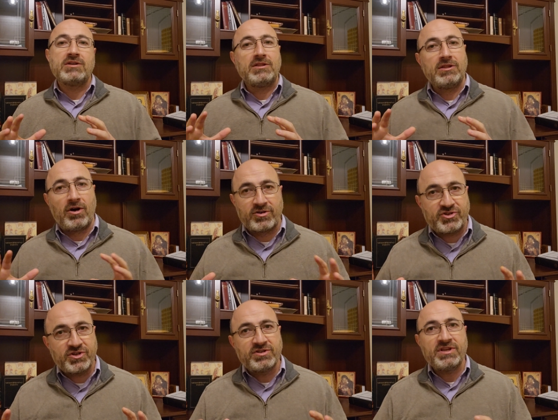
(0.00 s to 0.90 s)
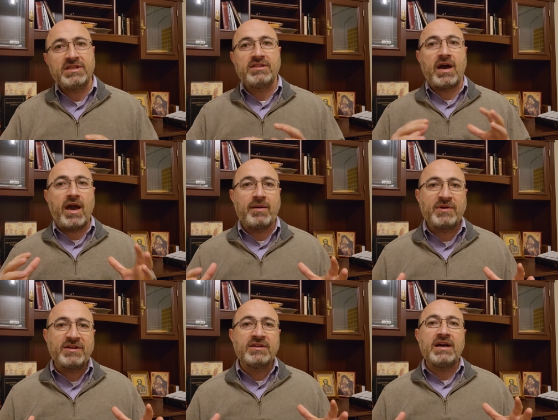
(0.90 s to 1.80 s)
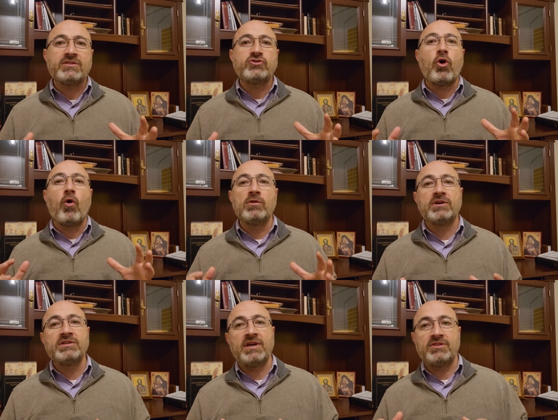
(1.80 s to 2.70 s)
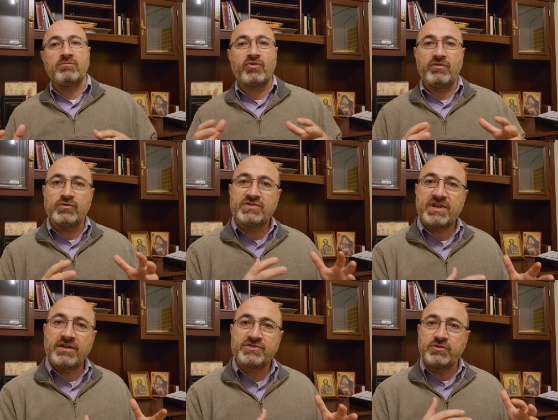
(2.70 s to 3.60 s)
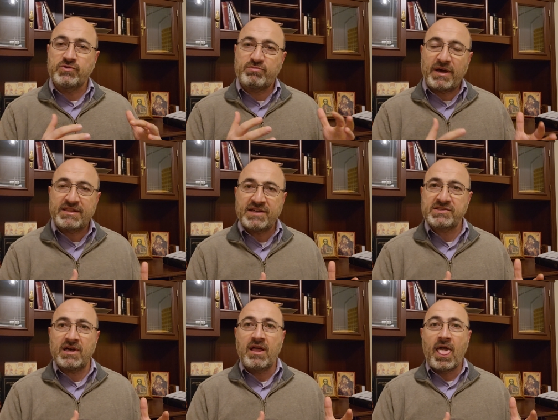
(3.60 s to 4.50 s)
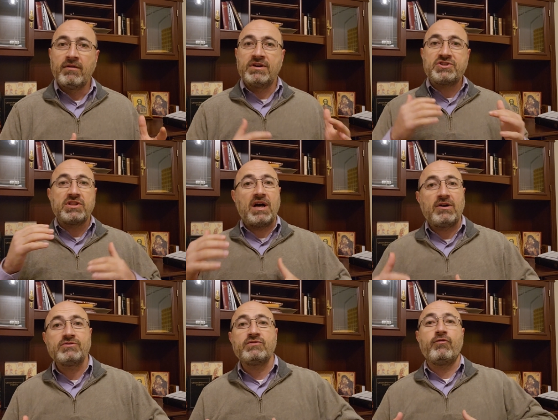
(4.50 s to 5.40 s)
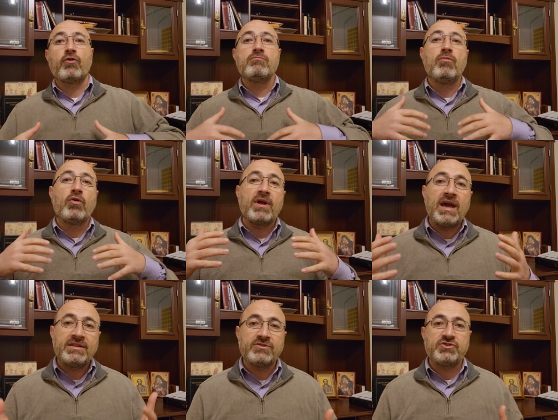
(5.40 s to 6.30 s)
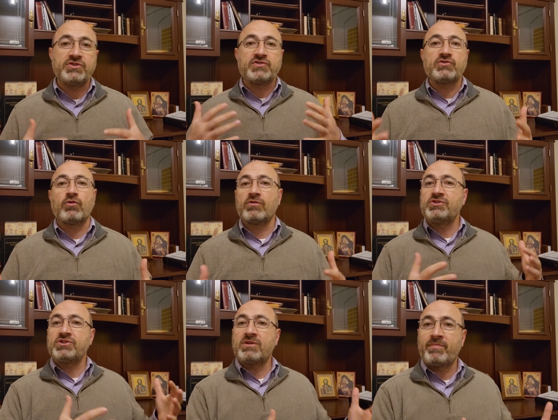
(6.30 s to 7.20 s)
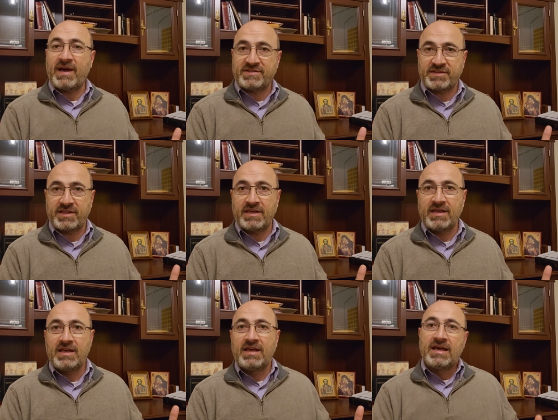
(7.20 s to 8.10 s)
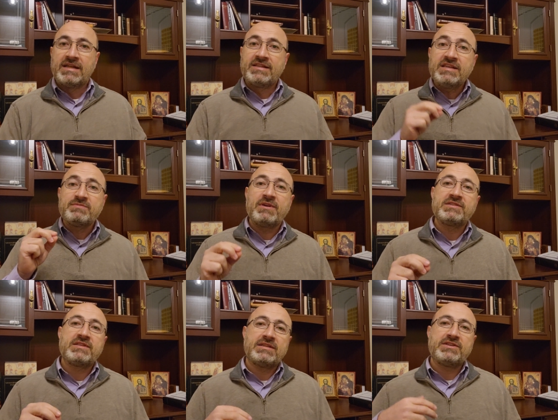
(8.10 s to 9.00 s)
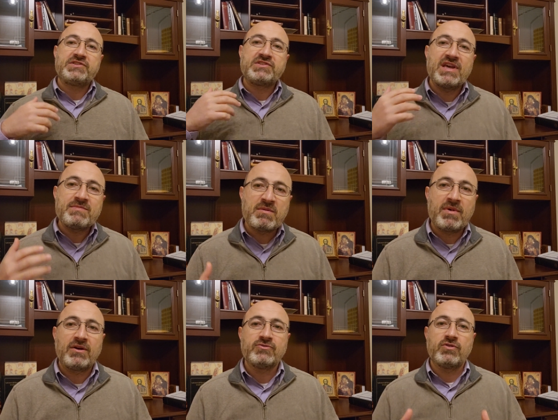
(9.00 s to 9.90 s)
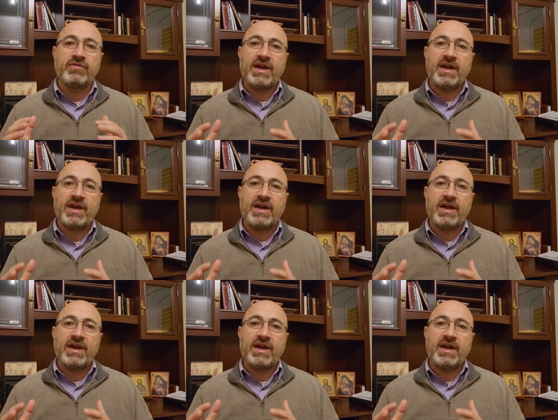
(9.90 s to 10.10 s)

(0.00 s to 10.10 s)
larger in diameter and taller than the previous cells used by Tesla, which allows for more energy storage capacity. This means that the same amount of